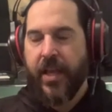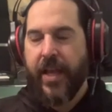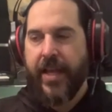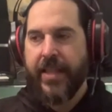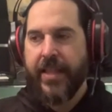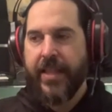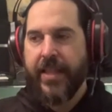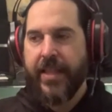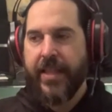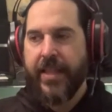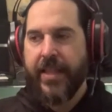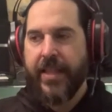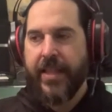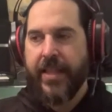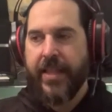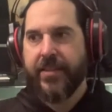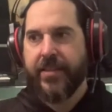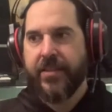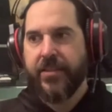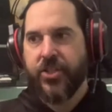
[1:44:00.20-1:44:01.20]
and
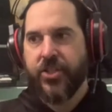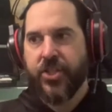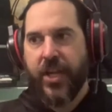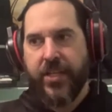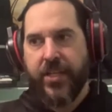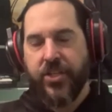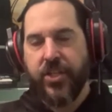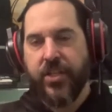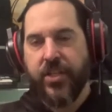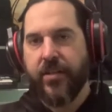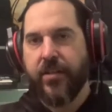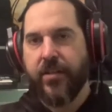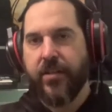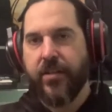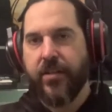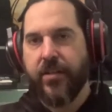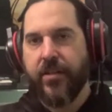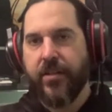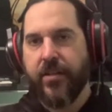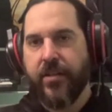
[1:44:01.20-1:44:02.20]
that at the
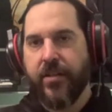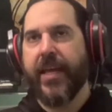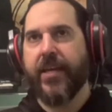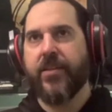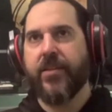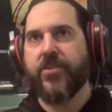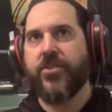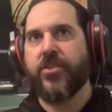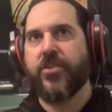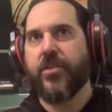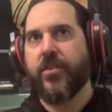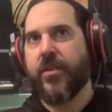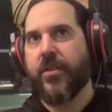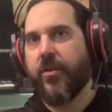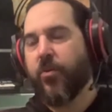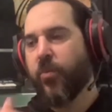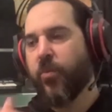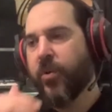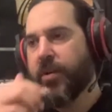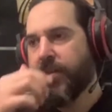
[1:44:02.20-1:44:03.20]
changing of the age,
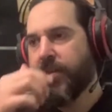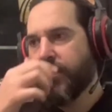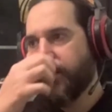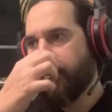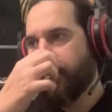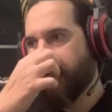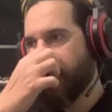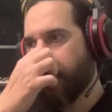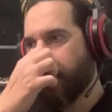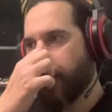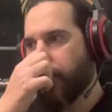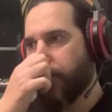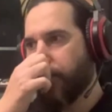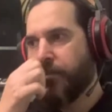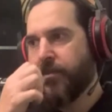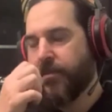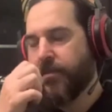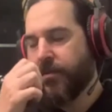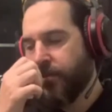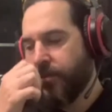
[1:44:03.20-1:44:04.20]
there was
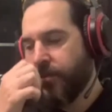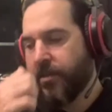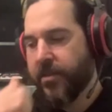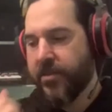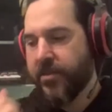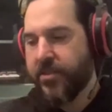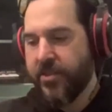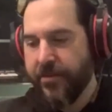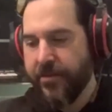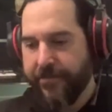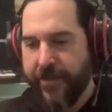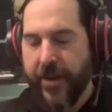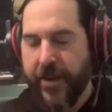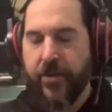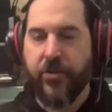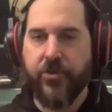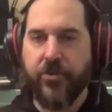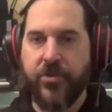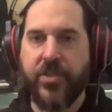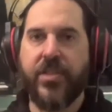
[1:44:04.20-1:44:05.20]
the
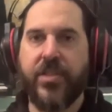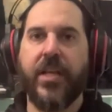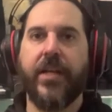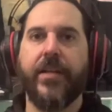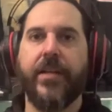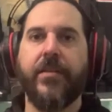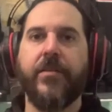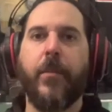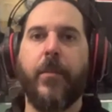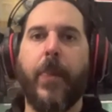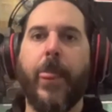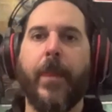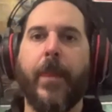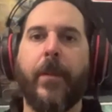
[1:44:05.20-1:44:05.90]
pharaoh's son